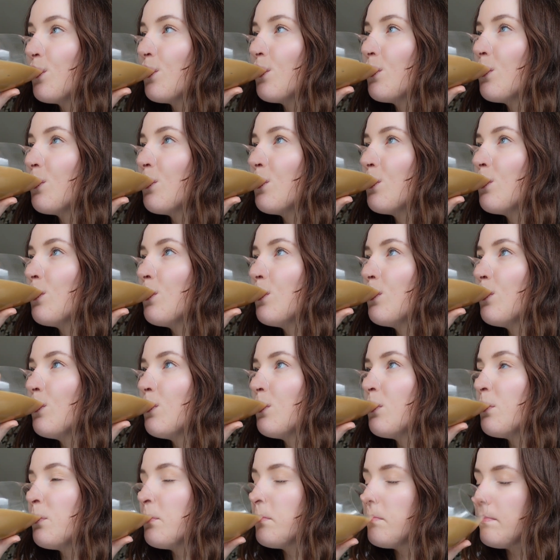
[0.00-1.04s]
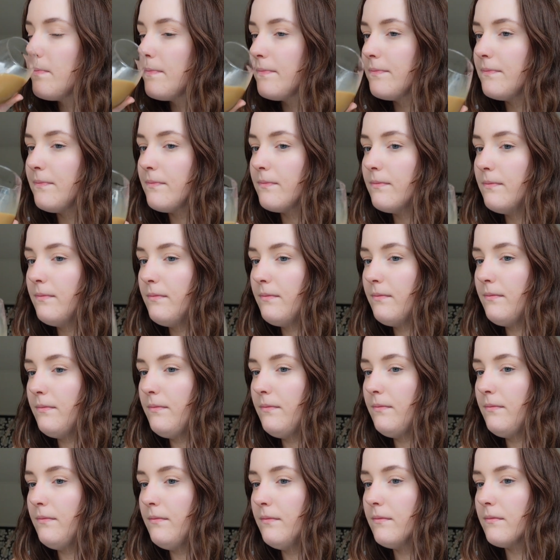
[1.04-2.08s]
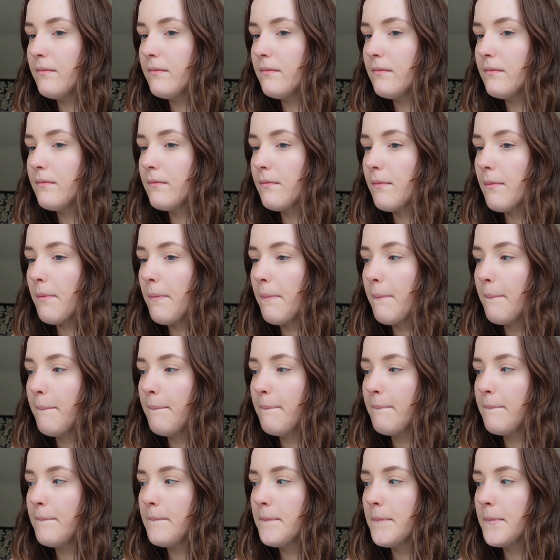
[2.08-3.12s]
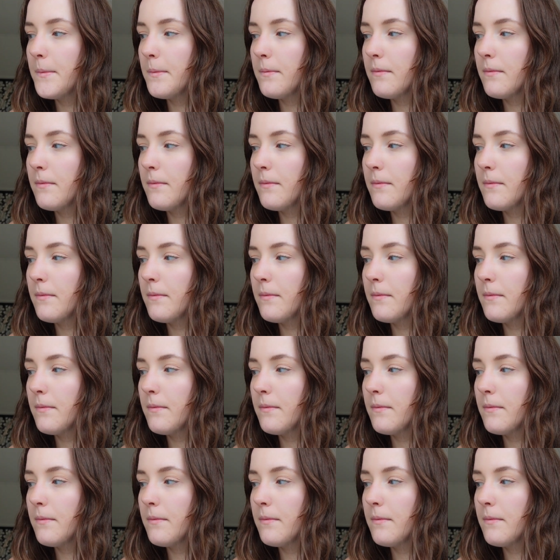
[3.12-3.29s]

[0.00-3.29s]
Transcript: (no one is talking)